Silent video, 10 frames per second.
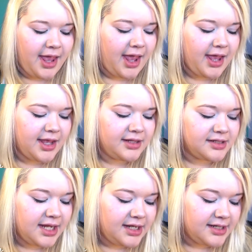and
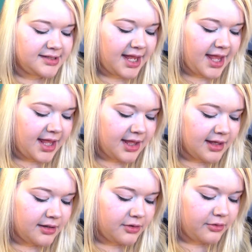it is a
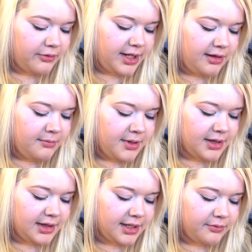cream
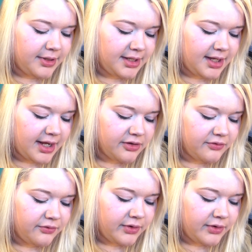liquid kind of